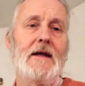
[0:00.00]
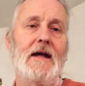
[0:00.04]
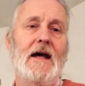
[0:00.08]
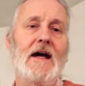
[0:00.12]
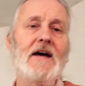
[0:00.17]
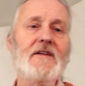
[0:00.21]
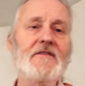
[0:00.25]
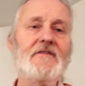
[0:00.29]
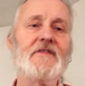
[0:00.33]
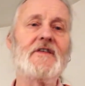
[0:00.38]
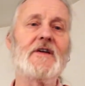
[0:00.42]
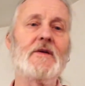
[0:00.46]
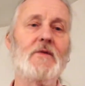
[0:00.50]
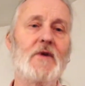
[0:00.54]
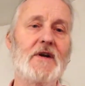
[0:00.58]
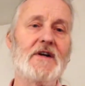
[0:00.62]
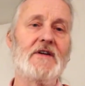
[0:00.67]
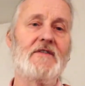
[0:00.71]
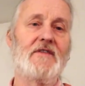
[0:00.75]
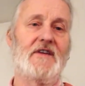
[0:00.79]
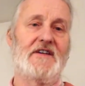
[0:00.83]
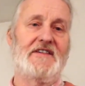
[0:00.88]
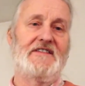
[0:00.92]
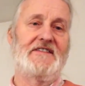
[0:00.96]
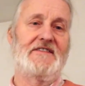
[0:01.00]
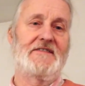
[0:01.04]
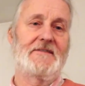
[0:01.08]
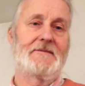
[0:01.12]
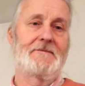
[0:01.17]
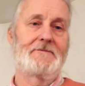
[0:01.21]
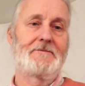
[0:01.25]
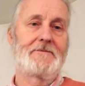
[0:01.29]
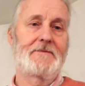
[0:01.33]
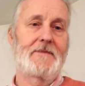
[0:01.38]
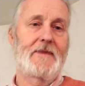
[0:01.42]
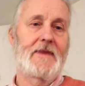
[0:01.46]
Every one of us
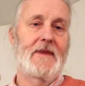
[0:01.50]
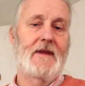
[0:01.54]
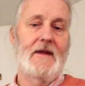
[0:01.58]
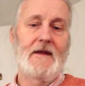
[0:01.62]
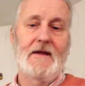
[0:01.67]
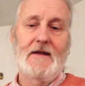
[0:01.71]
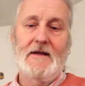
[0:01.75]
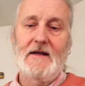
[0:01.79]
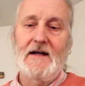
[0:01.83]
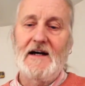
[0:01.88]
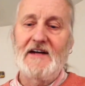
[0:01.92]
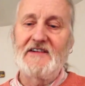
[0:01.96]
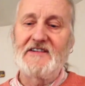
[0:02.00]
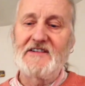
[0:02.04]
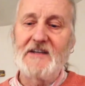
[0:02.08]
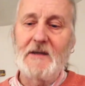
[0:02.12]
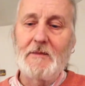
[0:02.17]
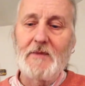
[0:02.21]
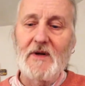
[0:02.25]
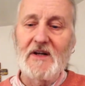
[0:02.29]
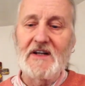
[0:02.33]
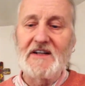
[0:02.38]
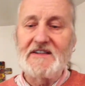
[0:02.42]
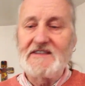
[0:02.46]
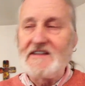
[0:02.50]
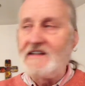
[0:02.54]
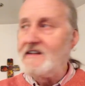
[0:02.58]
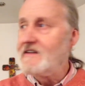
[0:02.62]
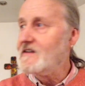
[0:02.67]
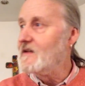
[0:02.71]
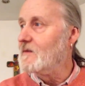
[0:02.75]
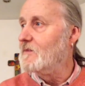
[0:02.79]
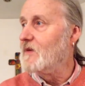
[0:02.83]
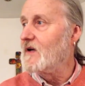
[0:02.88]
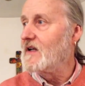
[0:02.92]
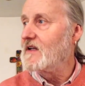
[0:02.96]
has the ability
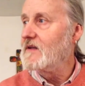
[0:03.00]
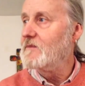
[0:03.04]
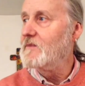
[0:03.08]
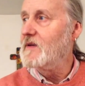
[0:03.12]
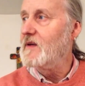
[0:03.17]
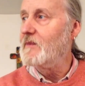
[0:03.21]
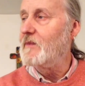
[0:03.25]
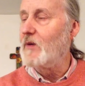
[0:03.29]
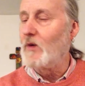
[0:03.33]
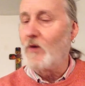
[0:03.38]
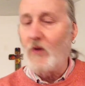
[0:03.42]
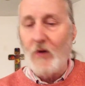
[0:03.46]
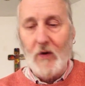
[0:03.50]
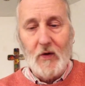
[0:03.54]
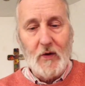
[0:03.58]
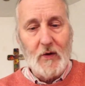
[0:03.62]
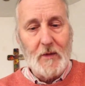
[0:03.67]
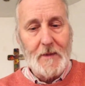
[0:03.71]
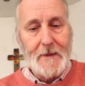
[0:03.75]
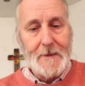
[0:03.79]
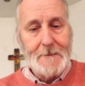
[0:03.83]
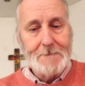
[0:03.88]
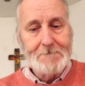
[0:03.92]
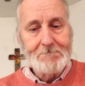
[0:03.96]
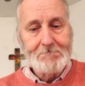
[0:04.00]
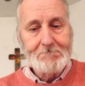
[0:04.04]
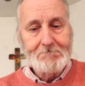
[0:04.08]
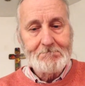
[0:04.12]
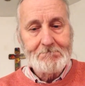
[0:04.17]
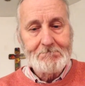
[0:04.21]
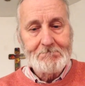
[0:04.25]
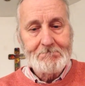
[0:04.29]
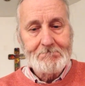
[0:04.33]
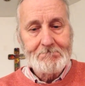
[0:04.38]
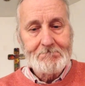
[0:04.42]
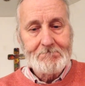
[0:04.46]
to bring people hope,
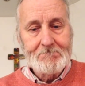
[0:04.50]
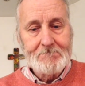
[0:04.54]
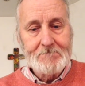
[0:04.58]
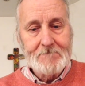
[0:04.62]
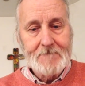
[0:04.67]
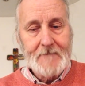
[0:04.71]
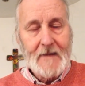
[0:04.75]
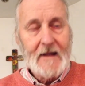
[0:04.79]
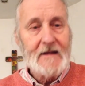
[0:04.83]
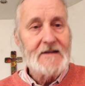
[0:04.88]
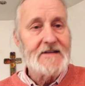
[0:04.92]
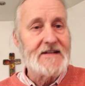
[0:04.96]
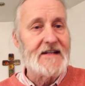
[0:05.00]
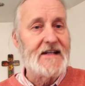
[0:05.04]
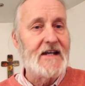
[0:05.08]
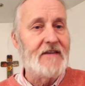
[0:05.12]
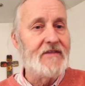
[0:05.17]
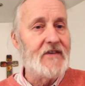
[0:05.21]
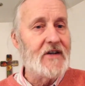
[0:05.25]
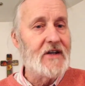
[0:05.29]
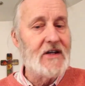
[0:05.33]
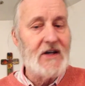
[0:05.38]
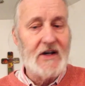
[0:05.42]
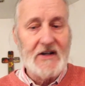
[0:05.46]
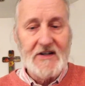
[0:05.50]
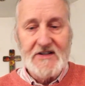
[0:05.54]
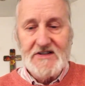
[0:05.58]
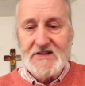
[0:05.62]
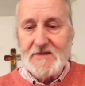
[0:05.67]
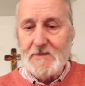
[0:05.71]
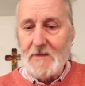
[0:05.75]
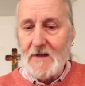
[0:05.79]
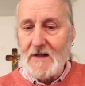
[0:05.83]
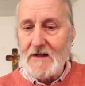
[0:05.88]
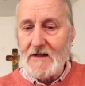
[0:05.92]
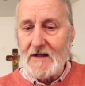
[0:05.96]
to give
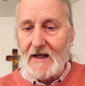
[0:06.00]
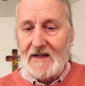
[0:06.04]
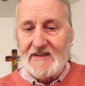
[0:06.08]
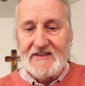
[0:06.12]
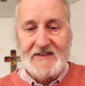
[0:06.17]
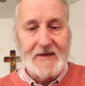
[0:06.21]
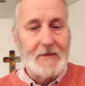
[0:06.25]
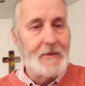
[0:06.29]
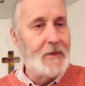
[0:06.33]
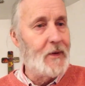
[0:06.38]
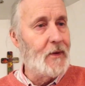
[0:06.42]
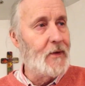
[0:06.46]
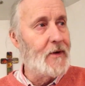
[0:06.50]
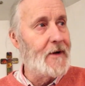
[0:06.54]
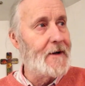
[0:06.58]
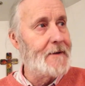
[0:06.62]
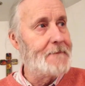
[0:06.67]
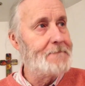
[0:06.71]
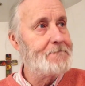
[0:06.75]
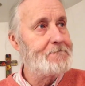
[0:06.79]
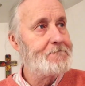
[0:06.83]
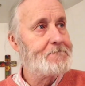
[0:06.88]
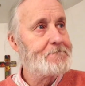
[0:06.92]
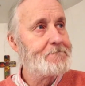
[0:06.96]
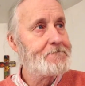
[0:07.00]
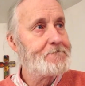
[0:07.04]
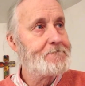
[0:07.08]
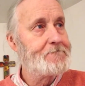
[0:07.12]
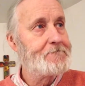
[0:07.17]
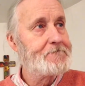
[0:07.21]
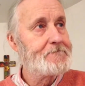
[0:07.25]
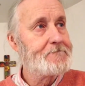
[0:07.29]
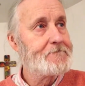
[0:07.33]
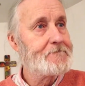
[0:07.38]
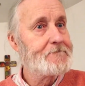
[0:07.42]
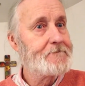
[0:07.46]
encouragement and support,
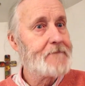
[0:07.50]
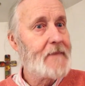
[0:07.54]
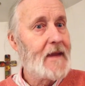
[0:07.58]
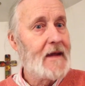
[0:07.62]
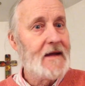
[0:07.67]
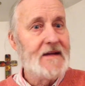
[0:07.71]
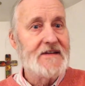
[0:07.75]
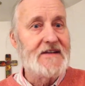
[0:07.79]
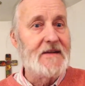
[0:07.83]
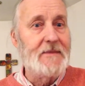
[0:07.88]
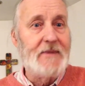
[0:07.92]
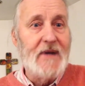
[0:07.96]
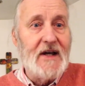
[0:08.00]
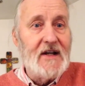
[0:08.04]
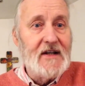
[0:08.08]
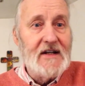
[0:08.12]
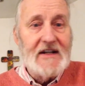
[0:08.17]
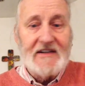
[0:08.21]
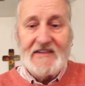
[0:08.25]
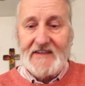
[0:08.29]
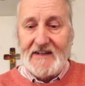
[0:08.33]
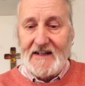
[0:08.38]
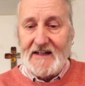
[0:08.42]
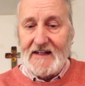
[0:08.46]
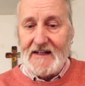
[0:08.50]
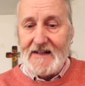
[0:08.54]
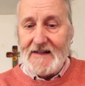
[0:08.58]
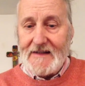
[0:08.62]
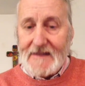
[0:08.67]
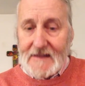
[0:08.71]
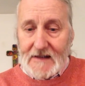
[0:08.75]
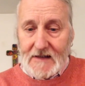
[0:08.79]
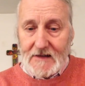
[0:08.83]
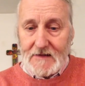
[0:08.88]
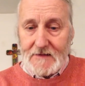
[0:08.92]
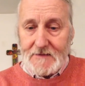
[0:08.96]
to be a listening
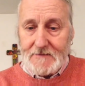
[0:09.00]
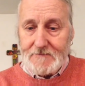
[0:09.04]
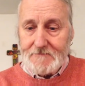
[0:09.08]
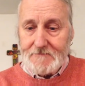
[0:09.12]
ear,